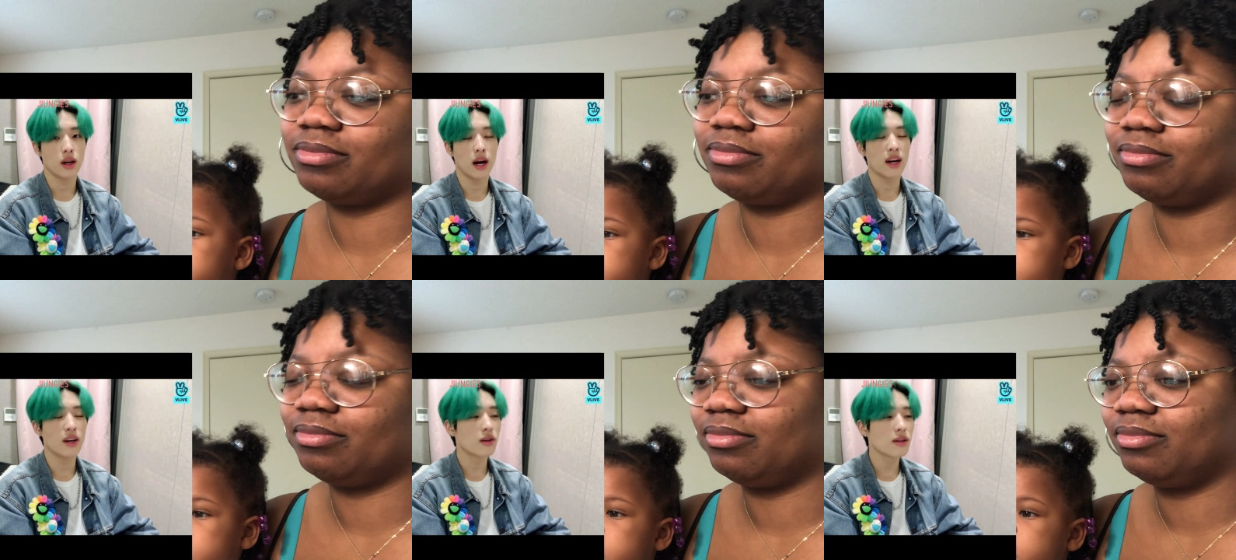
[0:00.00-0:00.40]

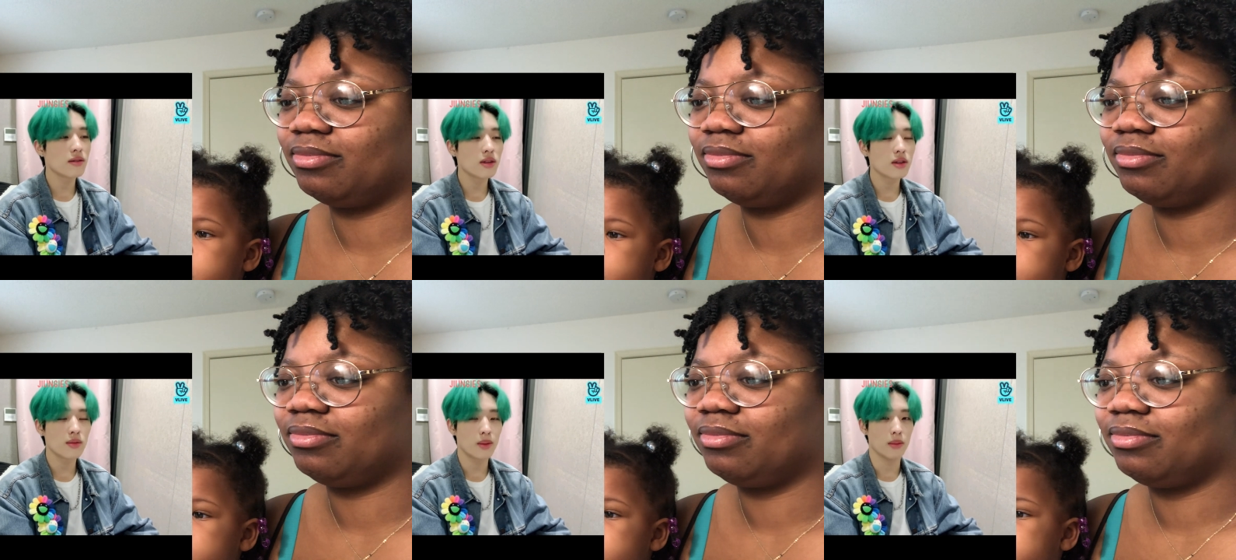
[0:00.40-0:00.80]
Speaker 1: I don't
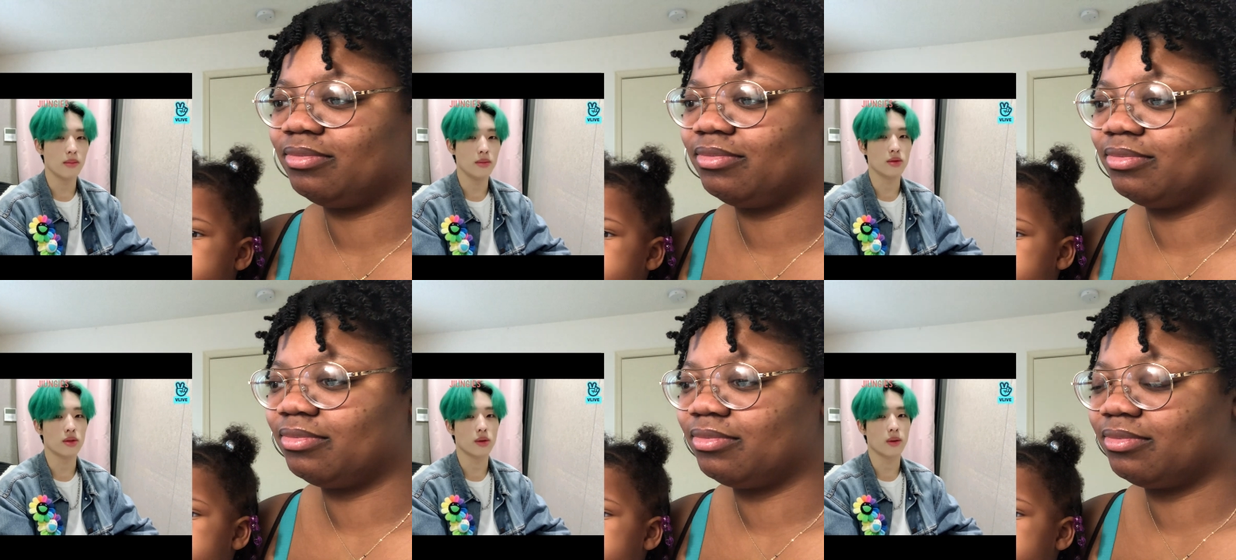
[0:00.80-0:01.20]
even know if my
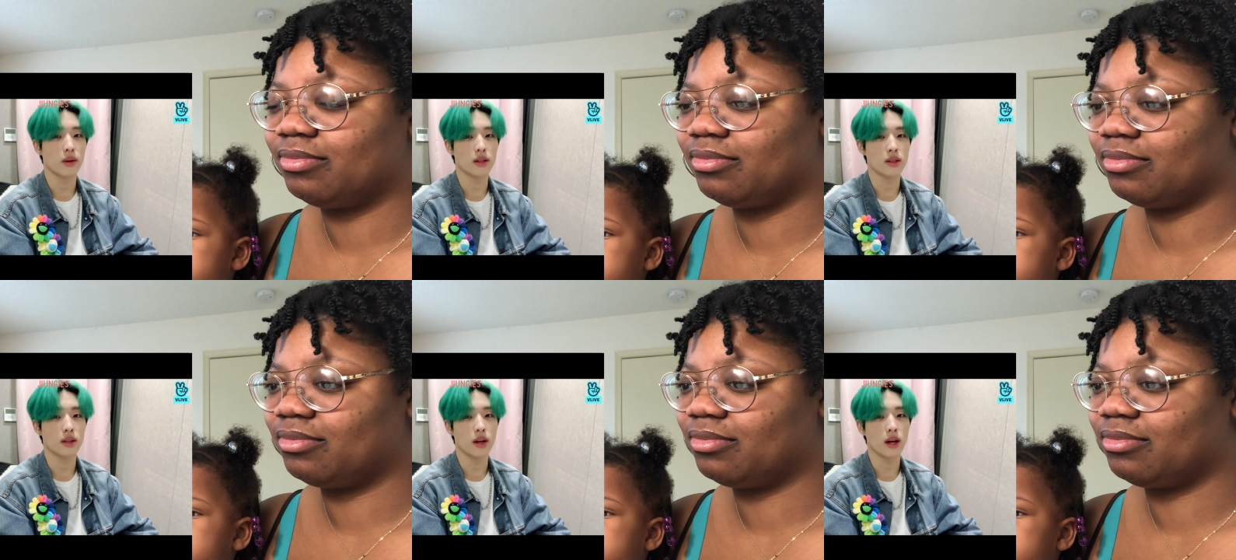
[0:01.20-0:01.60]
moon's
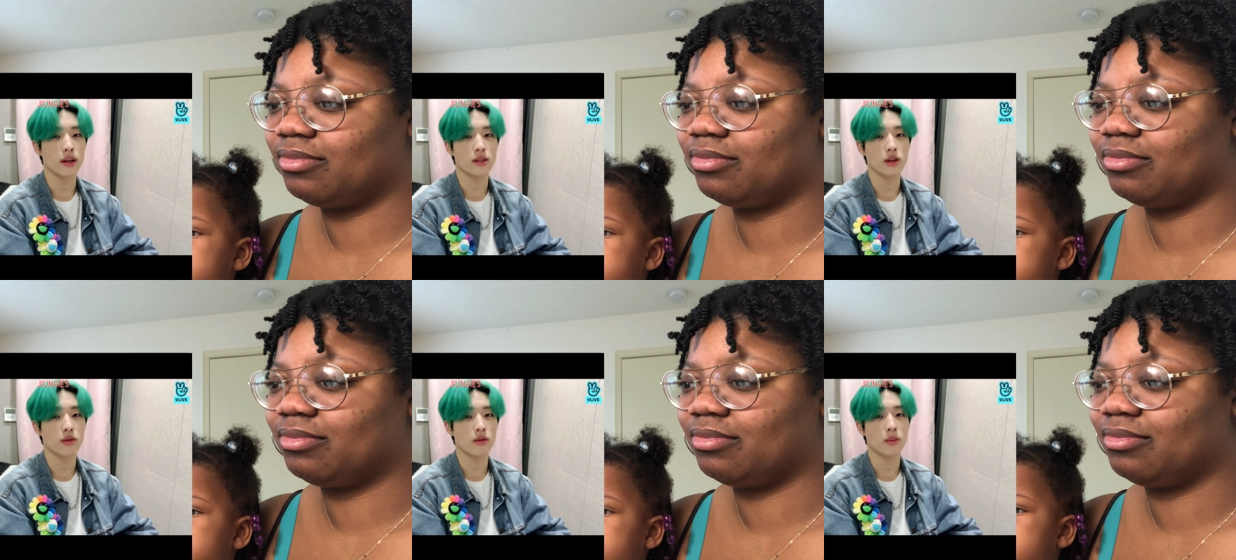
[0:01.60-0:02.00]
Aquarius either. I
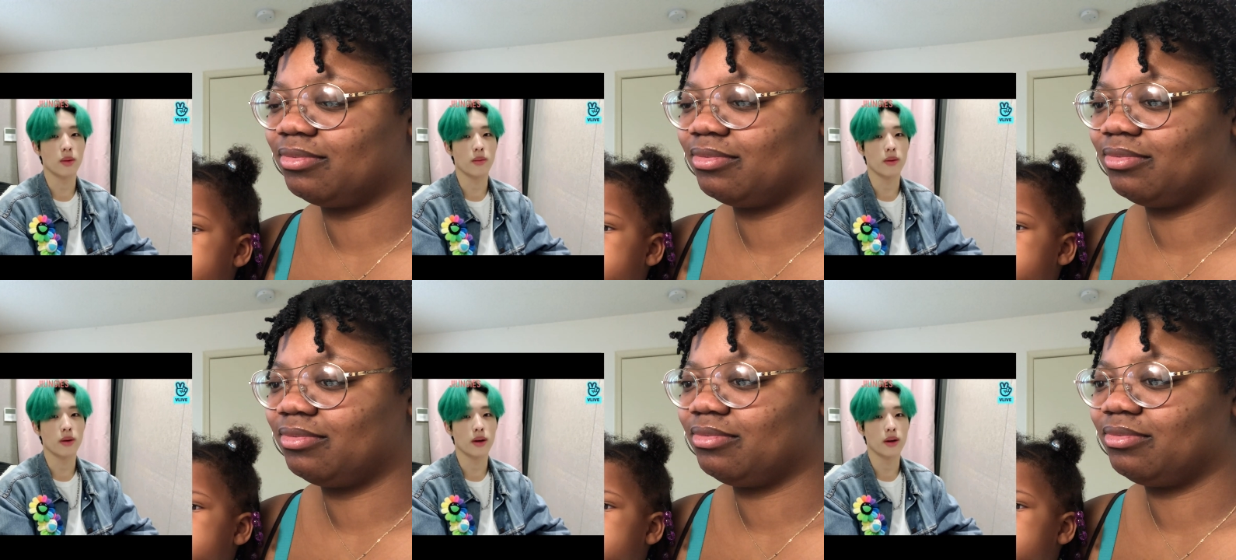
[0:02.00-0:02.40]
don't
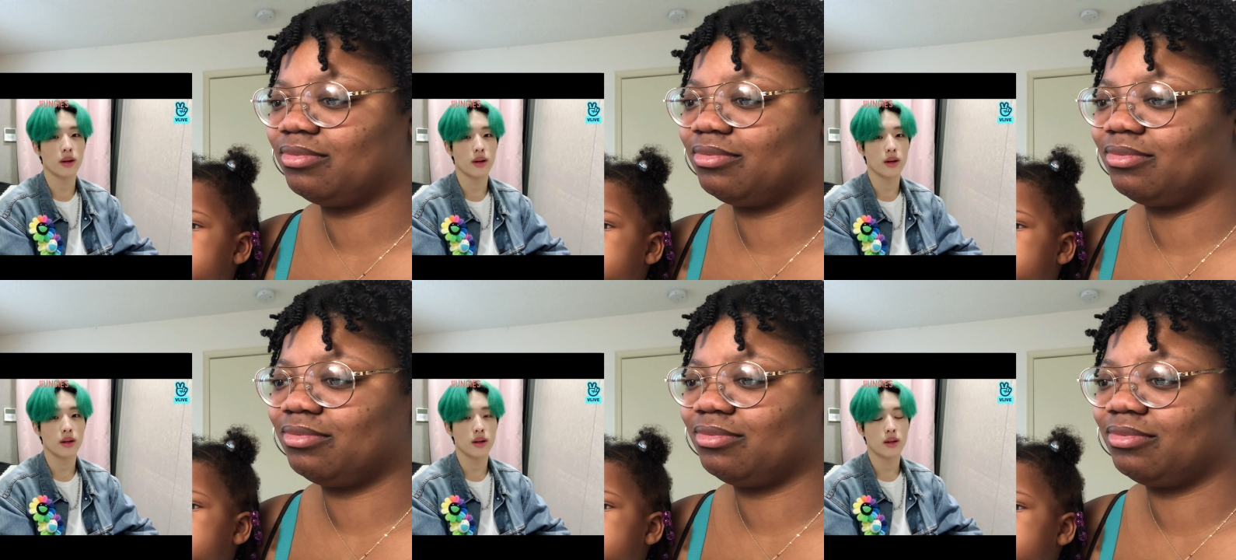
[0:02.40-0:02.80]
remember.
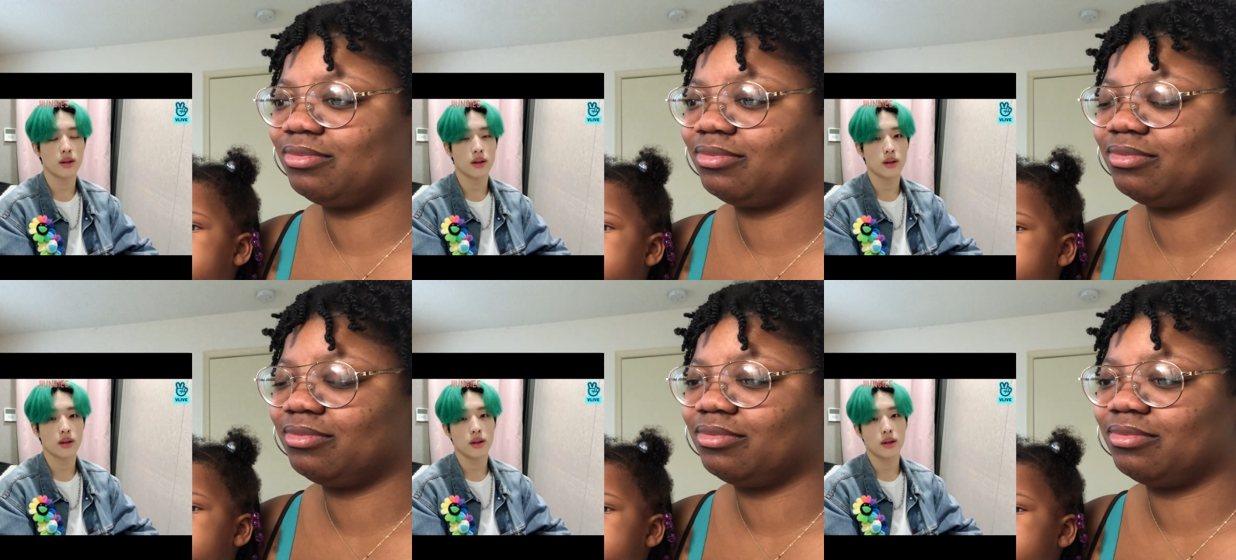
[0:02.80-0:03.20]

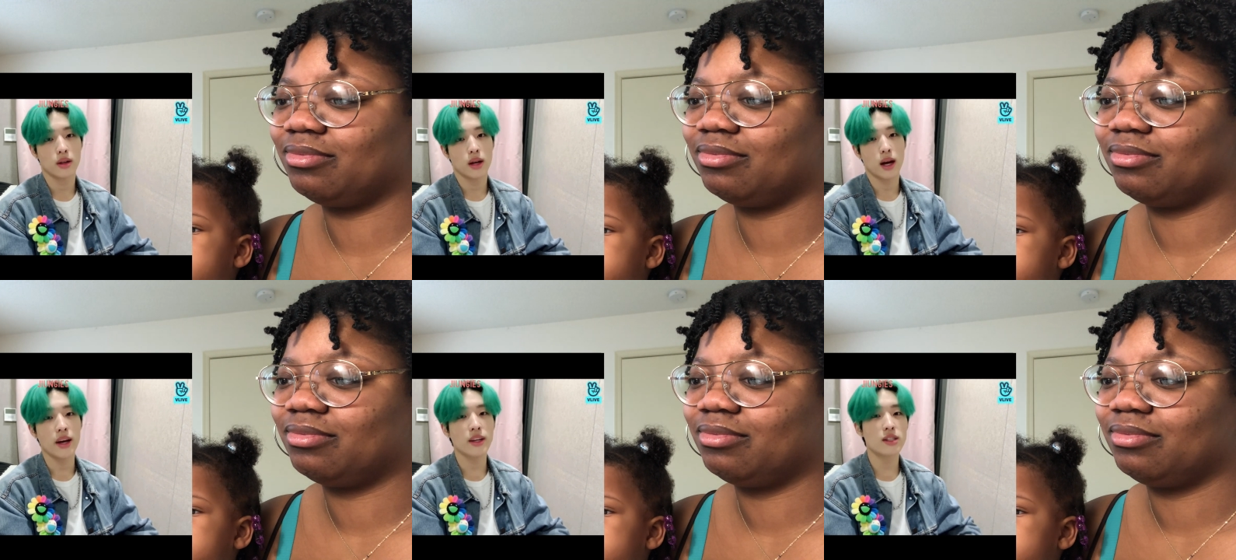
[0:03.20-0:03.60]

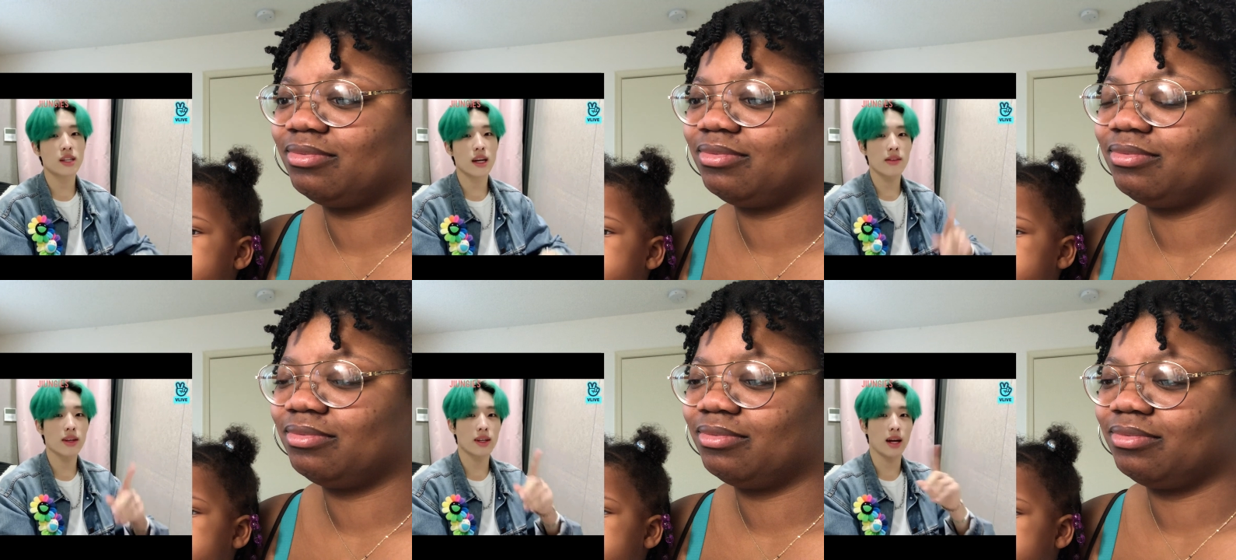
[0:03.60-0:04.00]
I used to
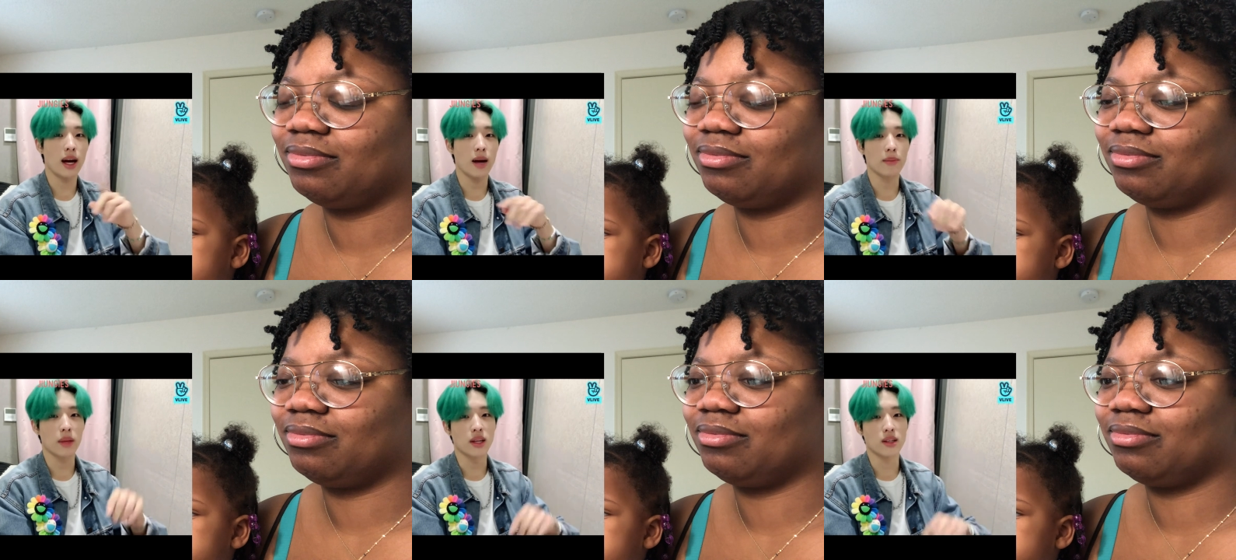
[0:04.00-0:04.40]
have, like, an
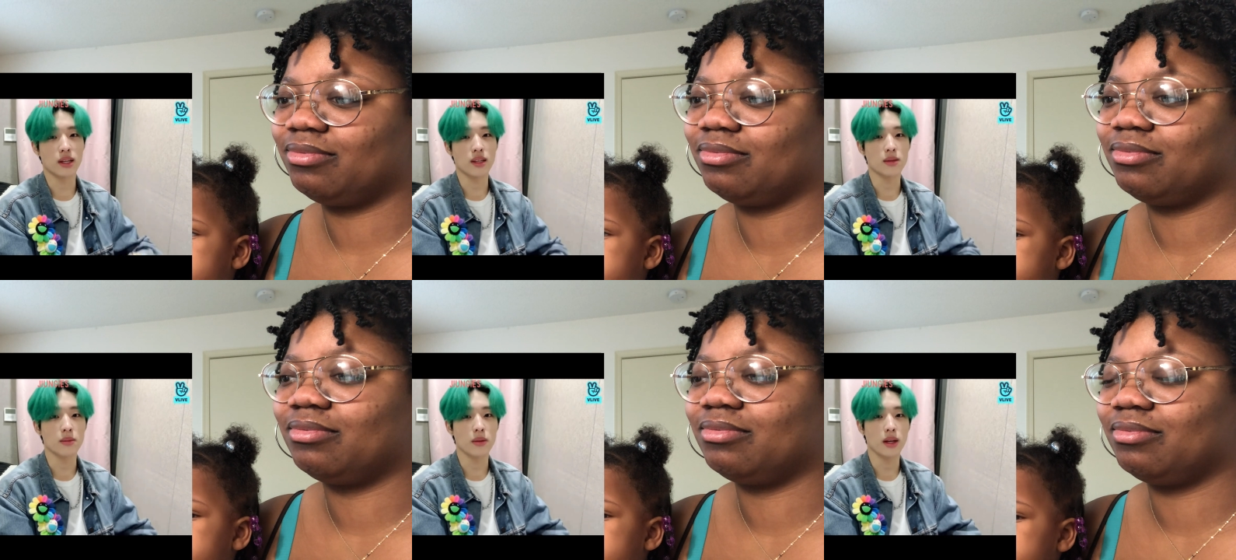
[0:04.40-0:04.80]
app that
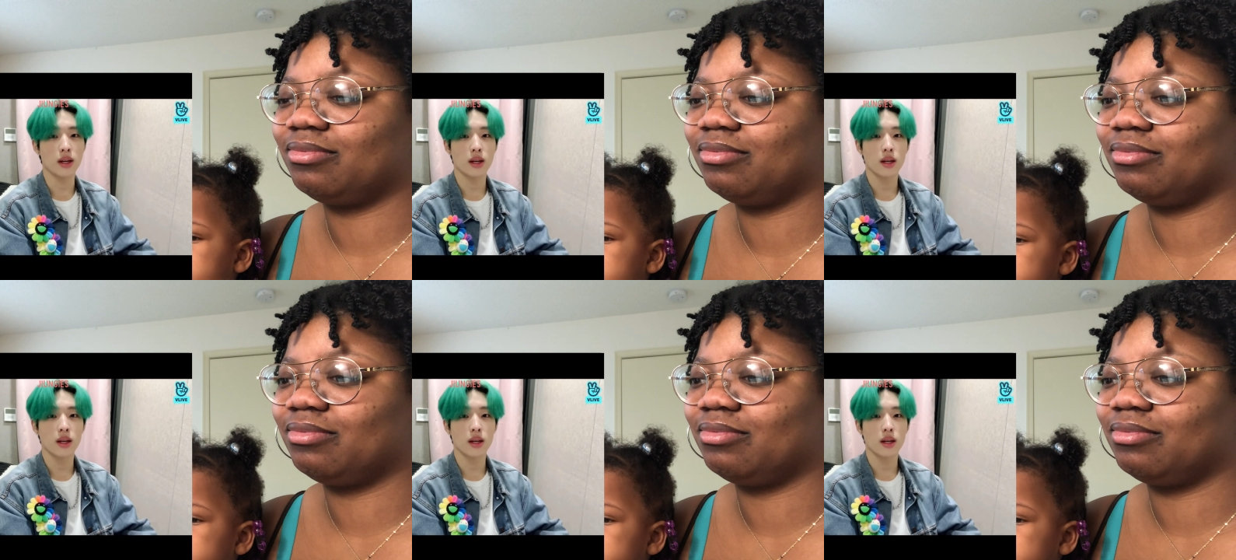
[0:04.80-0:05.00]
tells me.